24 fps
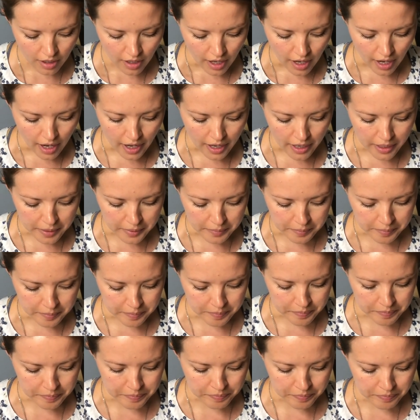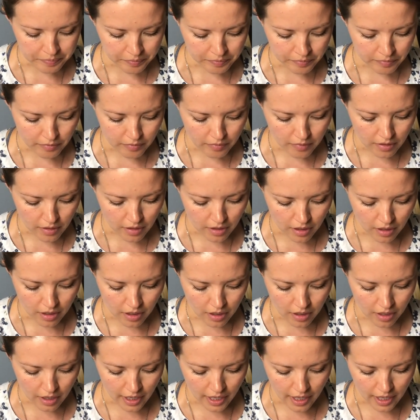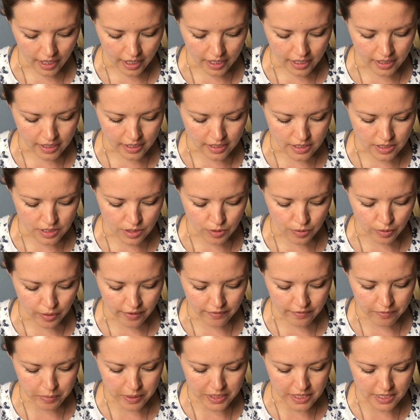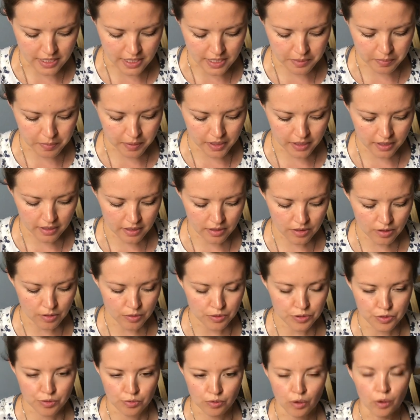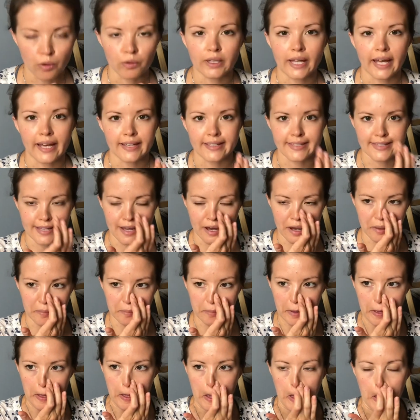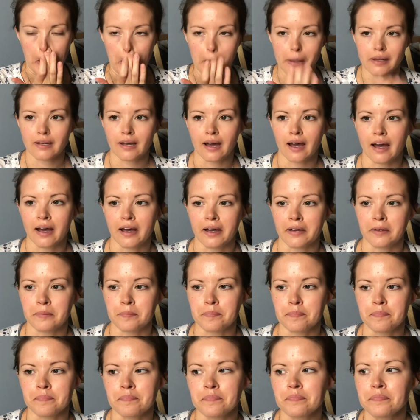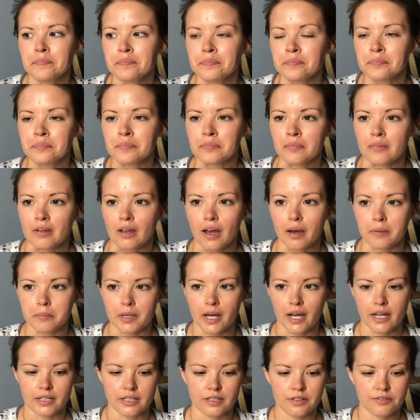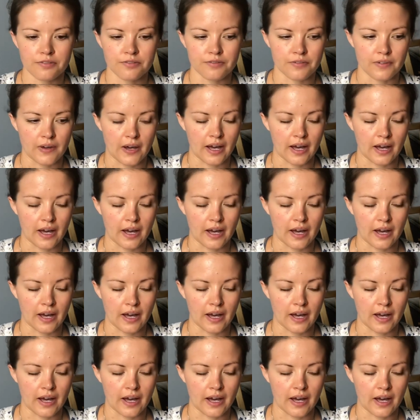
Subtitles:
And so I've been spinning those roll eggs up. I'm kind of